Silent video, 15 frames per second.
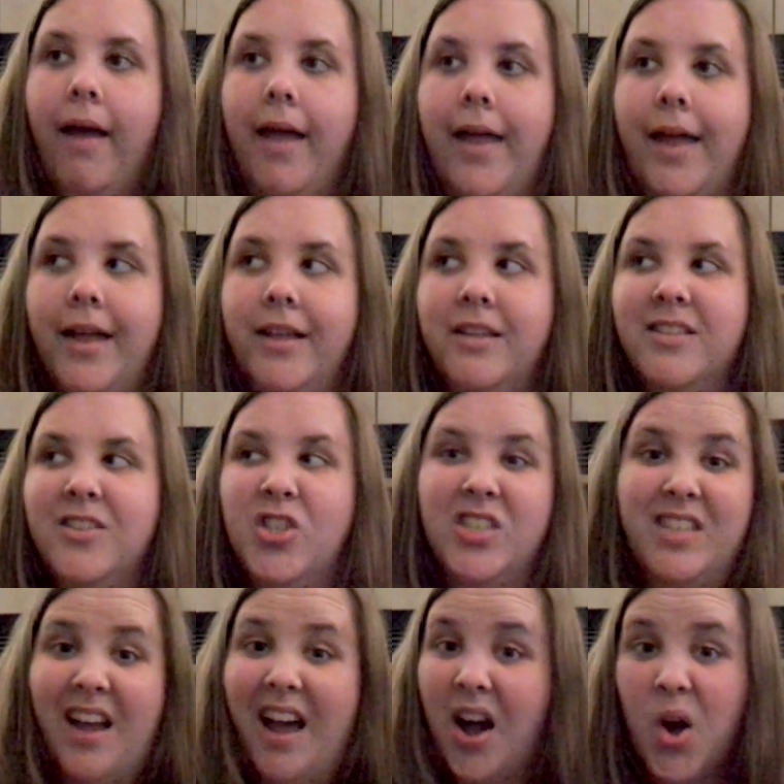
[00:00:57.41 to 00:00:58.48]
and
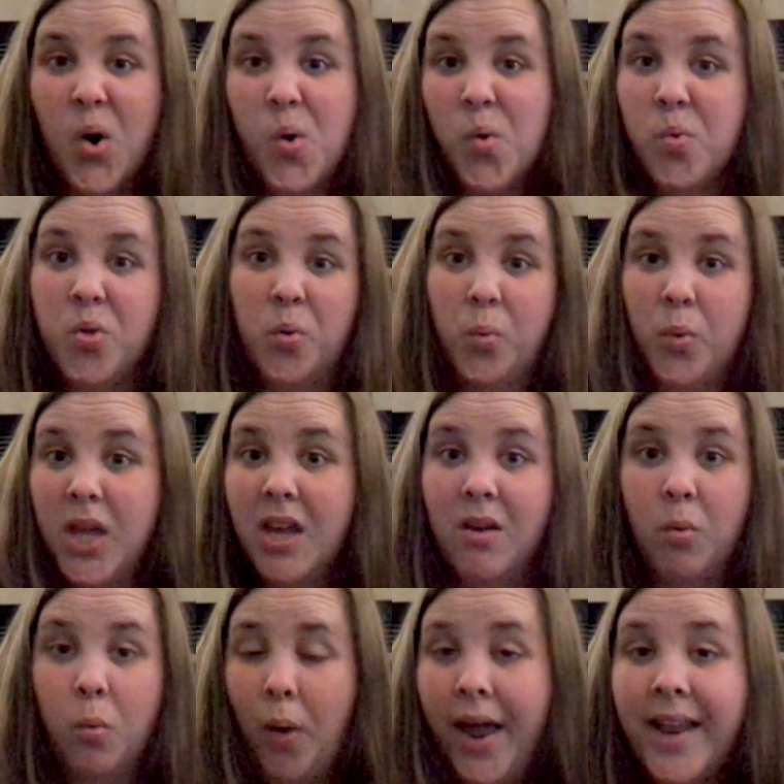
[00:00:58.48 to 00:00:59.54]
just how the week
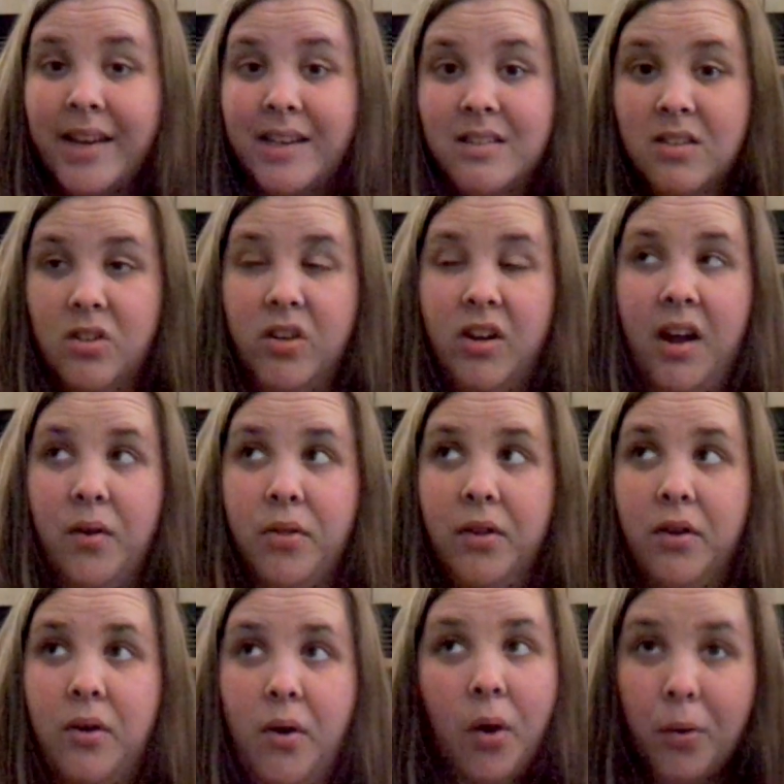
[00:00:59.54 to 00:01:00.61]
went, or how
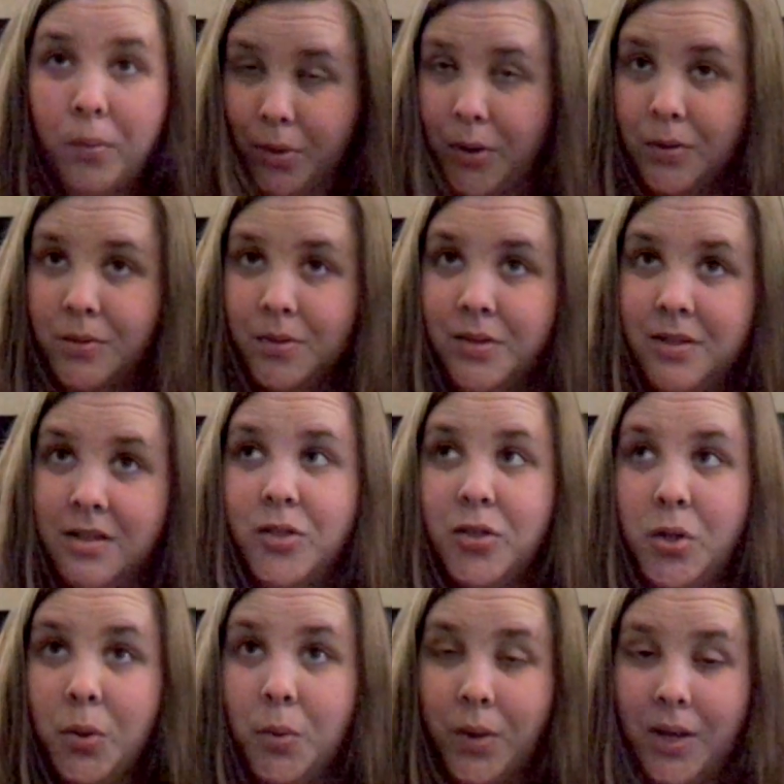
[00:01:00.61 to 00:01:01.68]
the almost
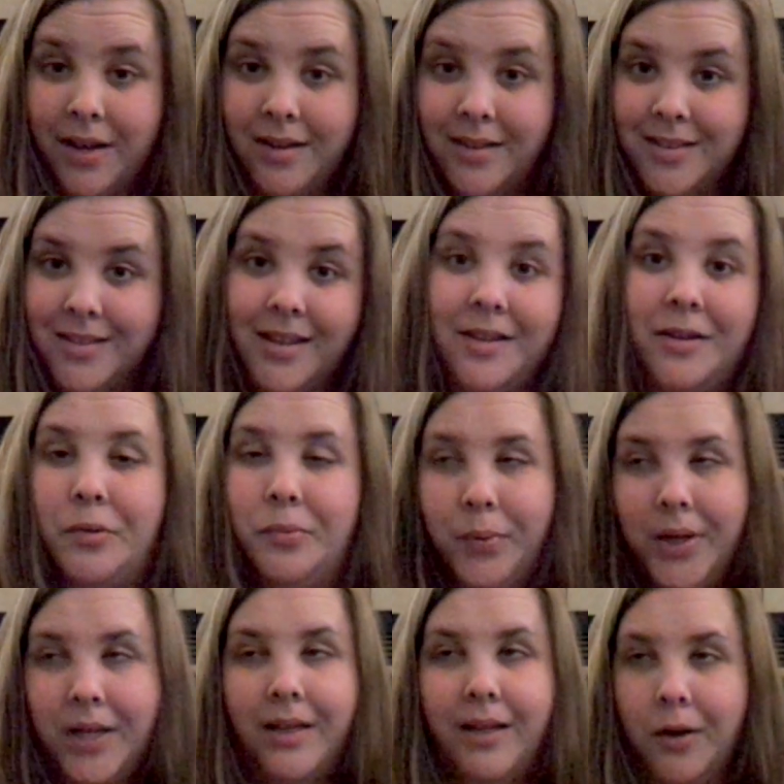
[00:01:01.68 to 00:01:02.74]
2 weeks,
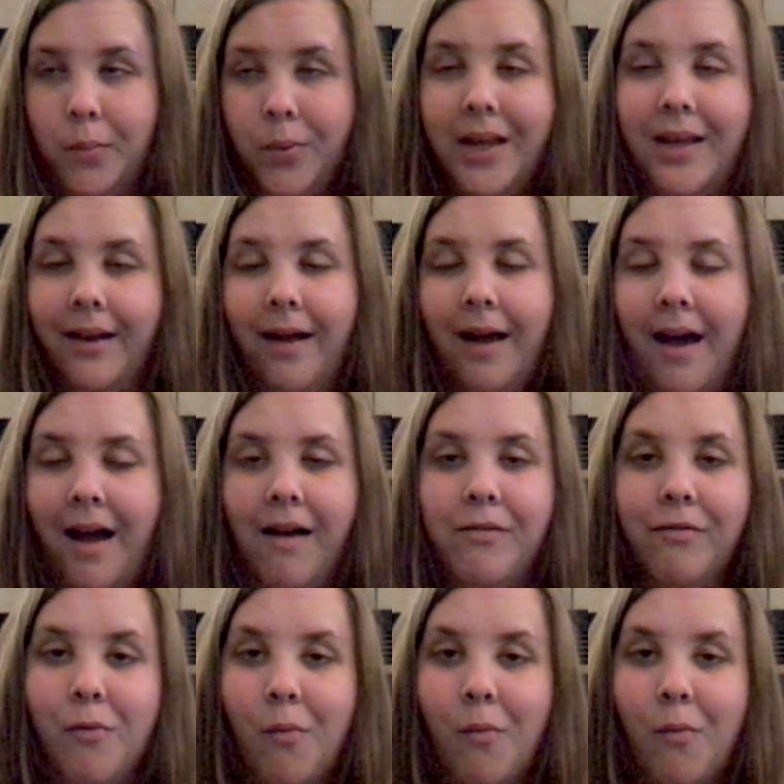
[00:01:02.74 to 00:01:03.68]
really a week and a half,